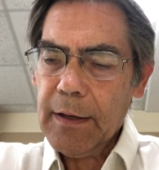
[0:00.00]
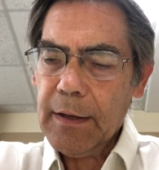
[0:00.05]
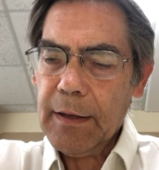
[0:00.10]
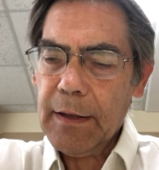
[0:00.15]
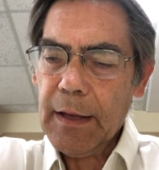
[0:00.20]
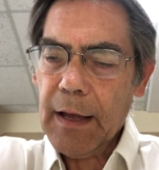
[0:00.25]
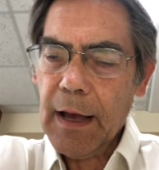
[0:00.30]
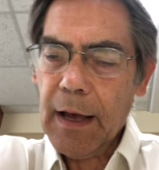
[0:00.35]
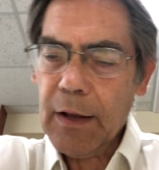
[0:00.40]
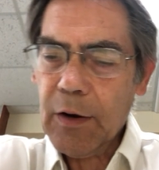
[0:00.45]

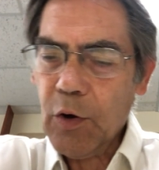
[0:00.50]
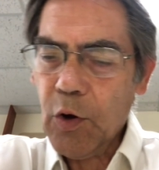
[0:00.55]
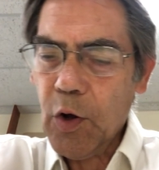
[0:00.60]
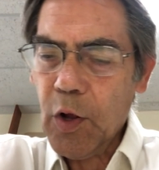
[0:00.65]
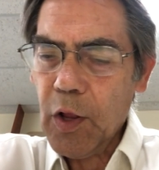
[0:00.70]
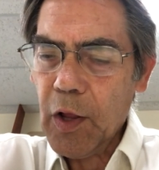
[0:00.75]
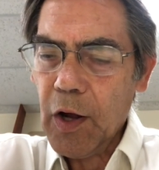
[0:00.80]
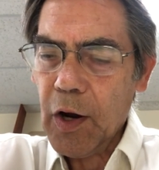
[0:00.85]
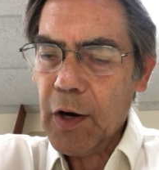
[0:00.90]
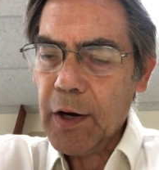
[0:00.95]
not
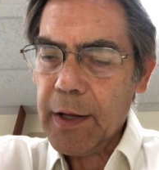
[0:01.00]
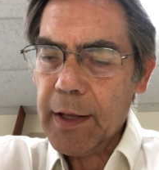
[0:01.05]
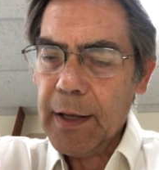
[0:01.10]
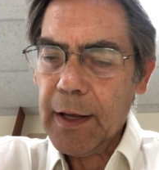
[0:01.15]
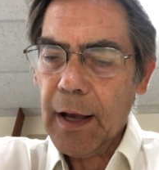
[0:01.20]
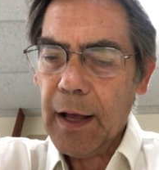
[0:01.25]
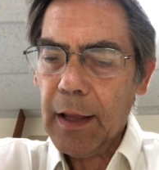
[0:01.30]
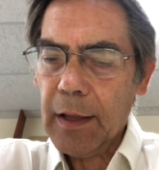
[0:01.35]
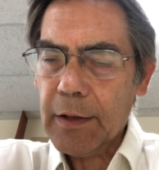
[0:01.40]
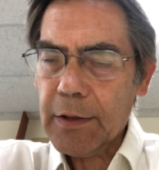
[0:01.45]
all
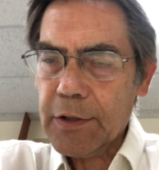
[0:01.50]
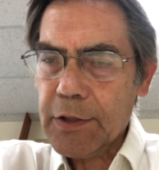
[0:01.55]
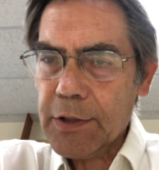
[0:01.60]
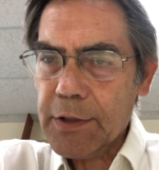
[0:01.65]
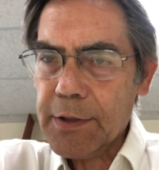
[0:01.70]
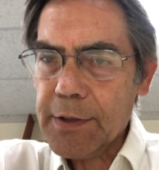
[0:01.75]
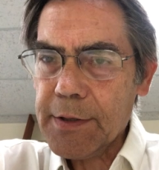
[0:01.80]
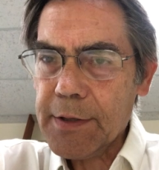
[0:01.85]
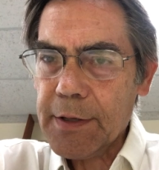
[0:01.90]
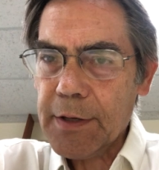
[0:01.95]

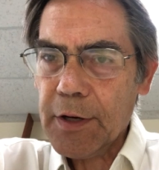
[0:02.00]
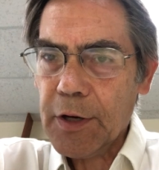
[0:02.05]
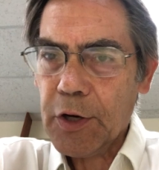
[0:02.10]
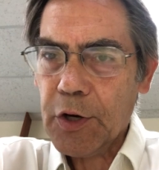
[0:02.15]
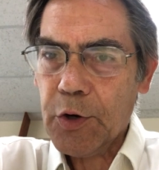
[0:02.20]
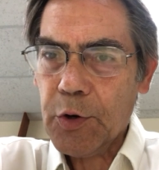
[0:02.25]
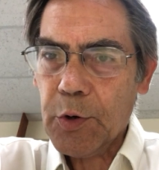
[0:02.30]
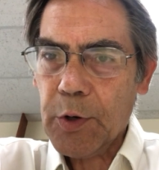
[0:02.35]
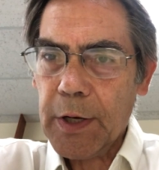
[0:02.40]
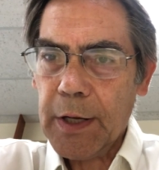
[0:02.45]
archaeologists
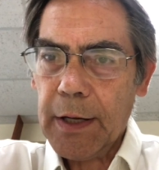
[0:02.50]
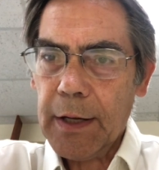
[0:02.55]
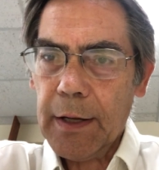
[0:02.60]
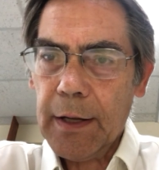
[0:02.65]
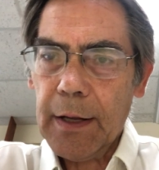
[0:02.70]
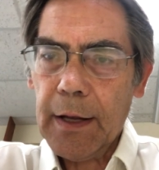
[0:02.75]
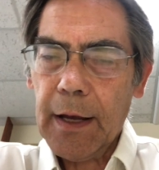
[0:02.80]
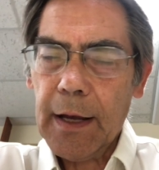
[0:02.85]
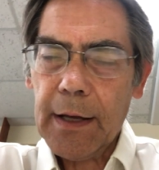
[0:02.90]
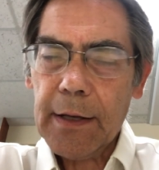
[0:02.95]
agree,
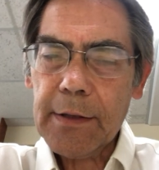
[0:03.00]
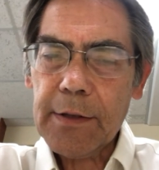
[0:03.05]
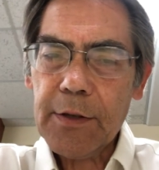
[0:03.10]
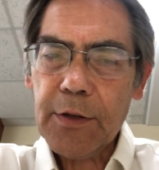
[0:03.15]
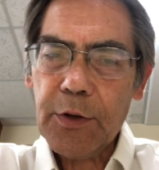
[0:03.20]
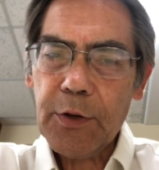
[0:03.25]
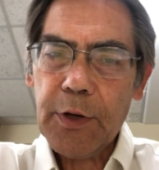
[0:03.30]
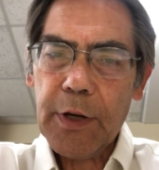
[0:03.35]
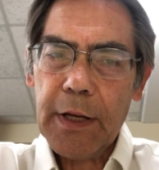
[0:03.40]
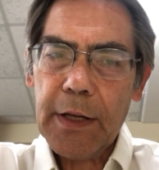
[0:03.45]
as
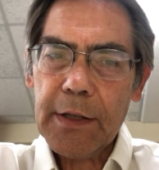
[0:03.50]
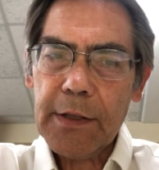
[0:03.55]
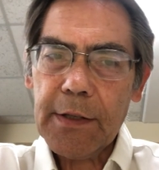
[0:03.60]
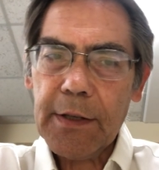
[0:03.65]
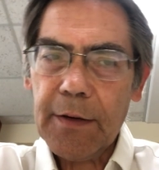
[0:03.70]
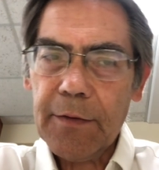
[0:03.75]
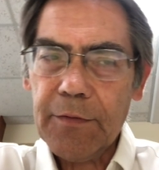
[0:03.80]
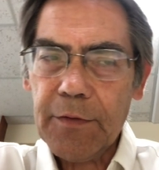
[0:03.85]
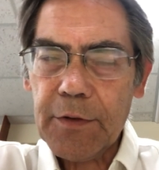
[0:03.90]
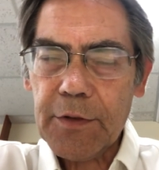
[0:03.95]
there is
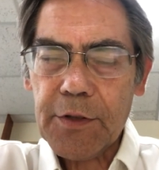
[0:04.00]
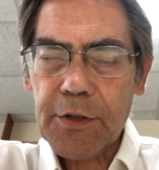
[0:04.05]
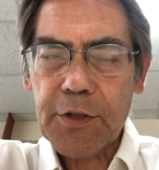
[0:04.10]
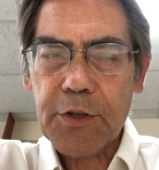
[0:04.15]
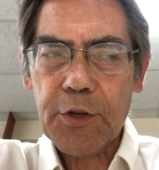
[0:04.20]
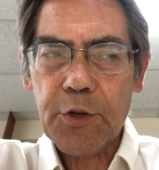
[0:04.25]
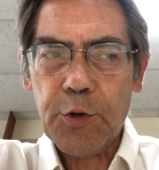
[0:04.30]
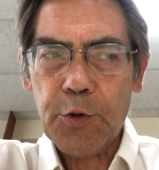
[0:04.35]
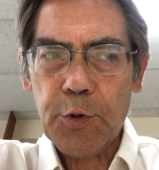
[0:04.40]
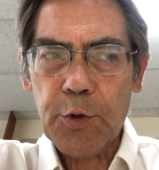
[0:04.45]
different
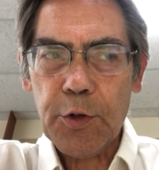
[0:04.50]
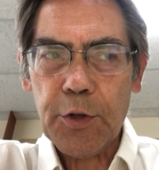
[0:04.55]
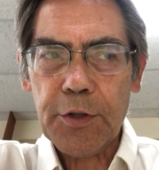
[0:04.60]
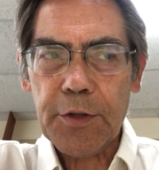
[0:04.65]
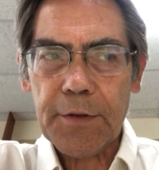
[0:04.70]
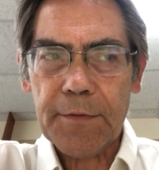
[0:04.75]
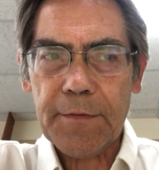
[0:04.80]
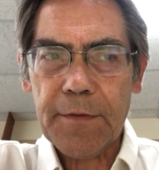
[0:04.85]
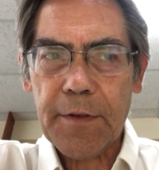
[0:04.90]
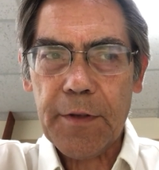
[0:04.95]

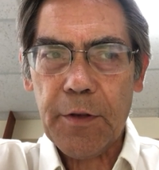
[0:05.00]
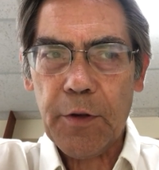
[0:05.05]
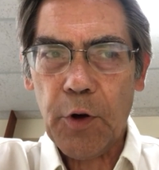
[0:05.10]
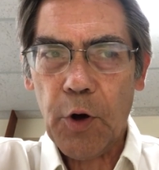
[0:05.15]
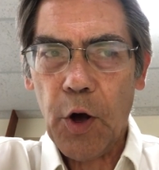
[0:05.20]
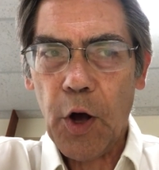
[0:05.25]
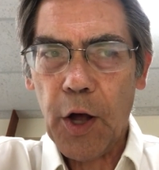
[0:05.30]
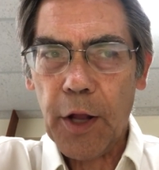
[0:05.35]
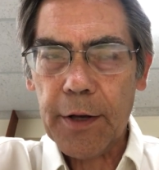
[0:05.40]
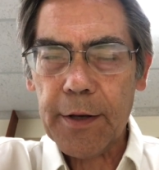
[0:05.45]
schools of
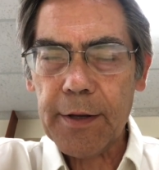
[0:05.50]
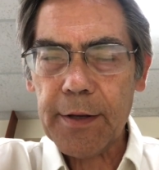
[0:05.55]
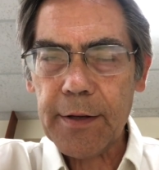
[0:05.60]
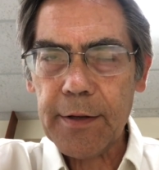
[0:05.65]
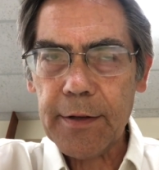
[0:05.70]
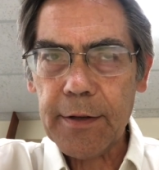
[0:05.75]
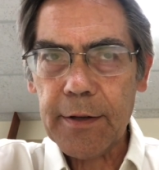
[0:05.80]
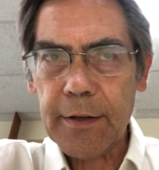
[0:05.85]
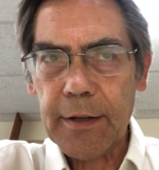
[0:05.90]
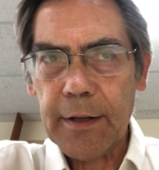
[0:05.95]
thought
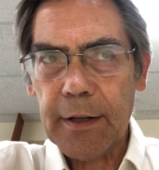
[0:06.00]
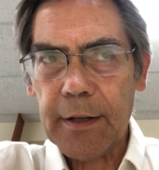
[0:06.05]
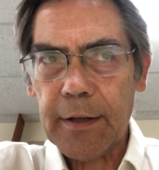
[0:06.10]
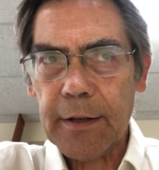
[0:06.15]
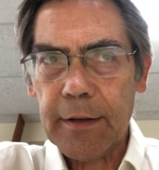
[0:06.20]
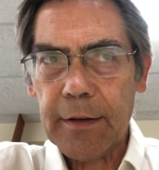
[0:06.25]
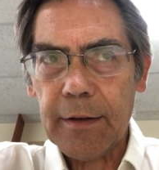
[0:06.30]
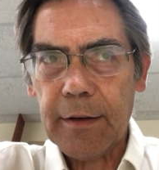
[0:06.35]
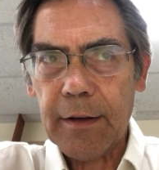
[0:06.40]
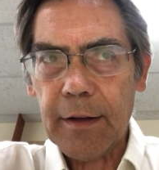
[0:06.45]

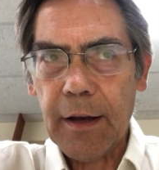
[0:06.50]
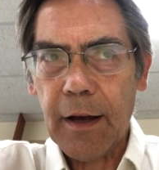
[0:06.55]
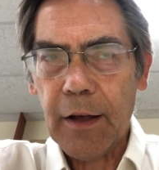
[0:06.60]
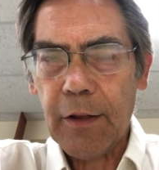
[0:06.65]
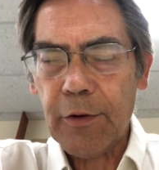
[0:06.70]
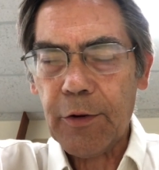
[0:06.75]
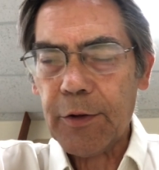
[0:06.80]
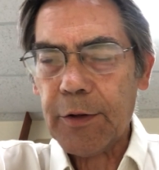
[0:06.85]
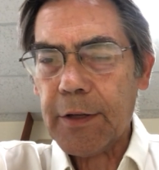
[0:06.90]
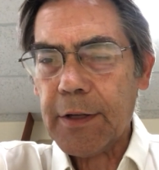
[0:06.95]
in
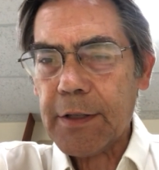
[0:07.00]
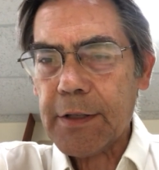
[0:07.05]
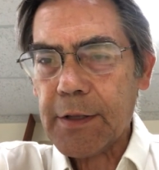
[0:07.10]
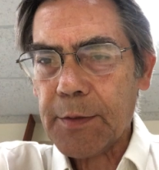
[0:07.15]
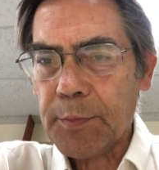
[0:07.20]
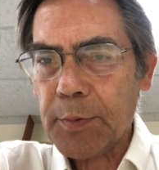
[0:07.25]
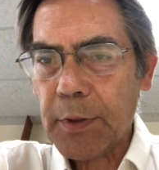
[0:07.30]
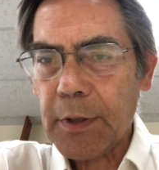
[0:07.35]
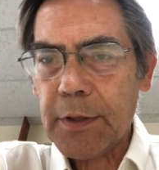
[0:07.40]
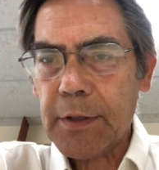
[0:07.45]
other
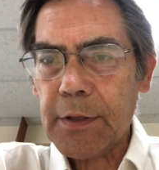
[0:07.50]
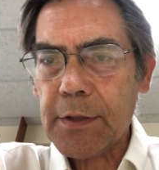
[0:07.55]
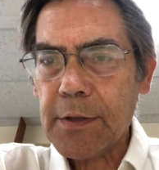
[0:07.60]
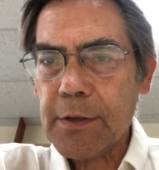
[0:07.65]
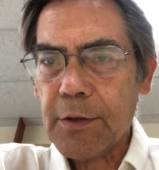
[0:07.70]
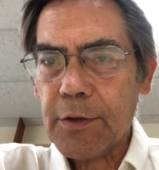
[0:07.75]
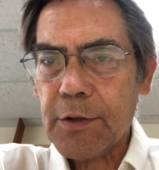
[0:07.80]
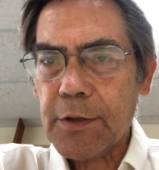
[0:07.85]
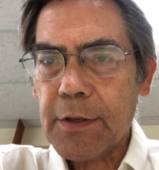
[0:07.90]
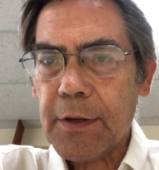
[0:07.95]
disciplines,
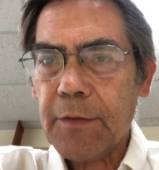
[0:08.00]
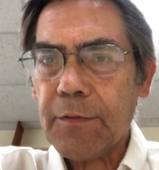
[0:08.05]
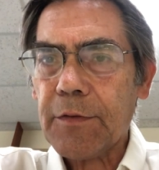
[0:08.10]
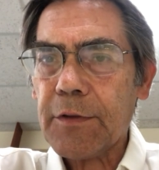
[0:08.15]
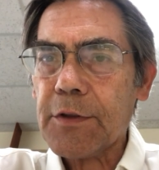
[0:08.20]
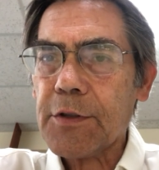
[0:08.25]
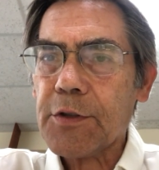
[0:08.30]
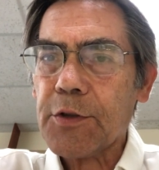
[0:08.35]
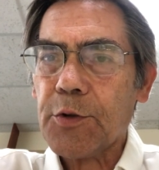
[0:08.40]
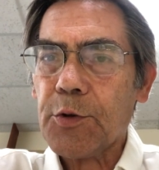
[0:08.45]
there's
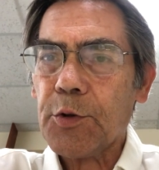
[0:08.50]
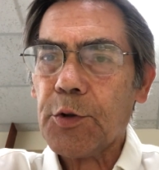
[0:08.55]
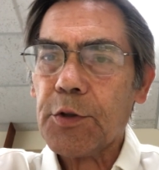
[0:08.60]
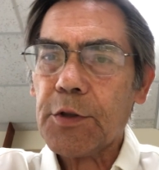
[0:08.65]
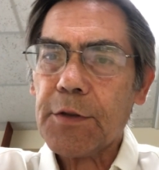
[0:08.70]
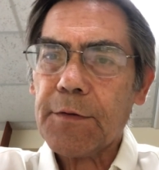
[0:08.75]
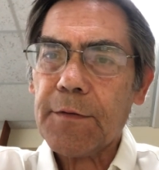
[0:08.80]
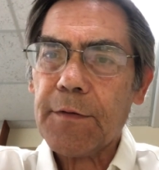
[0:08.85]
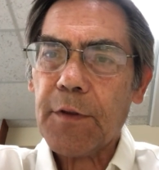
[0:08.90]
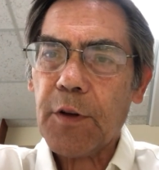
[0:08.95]
different
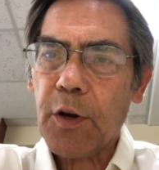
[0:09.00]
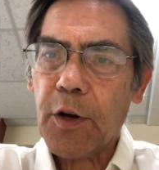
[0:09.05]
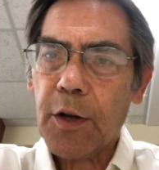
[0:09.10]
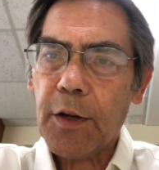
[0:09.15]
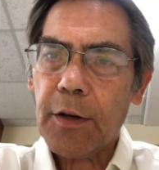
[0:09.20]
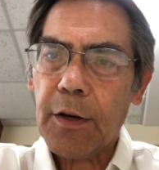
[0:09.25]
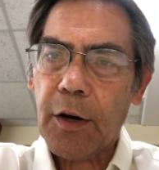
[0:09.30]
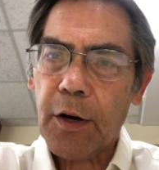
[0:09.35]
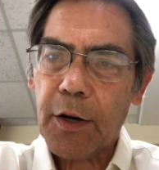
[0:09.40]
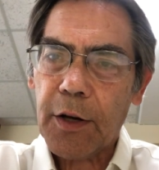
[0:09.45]
schools of
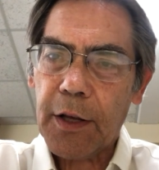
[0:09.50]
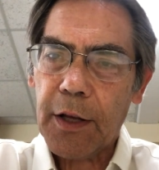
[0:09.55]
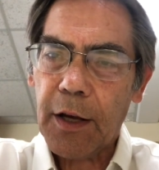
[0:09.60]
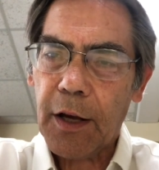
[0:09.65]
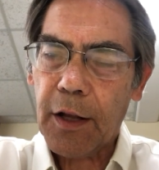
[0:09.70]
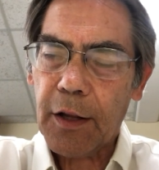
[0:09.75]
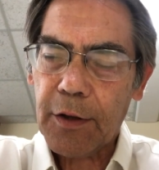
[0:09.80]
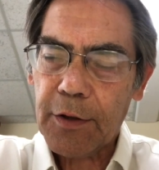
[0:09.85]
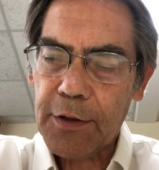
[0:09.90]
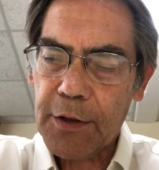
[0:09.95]
thought in
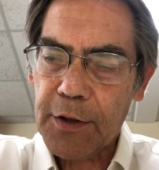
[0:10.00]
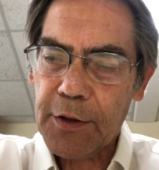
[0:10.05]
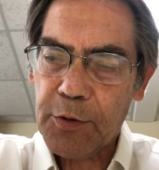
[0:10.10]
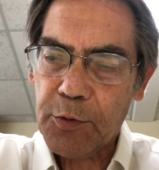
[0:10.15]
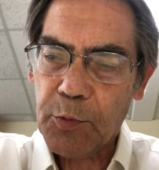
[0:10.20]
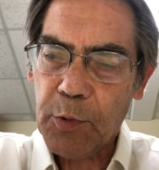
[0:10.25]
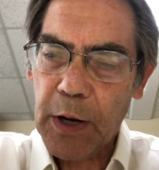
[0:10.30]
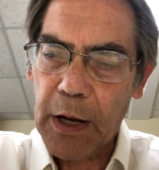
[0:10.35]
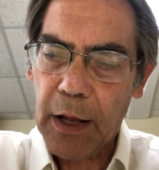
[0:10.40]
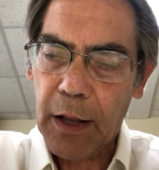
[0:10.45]
archaeology as
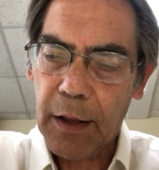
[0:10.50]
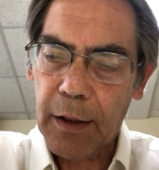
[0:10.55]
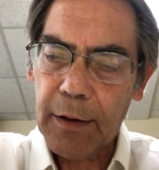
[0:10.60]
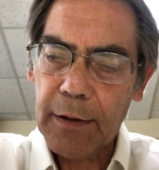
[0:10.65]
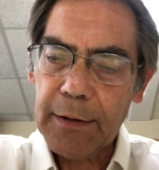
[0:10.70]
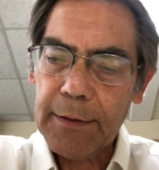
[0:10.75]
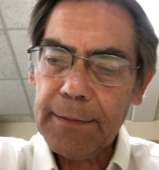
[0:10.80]
well.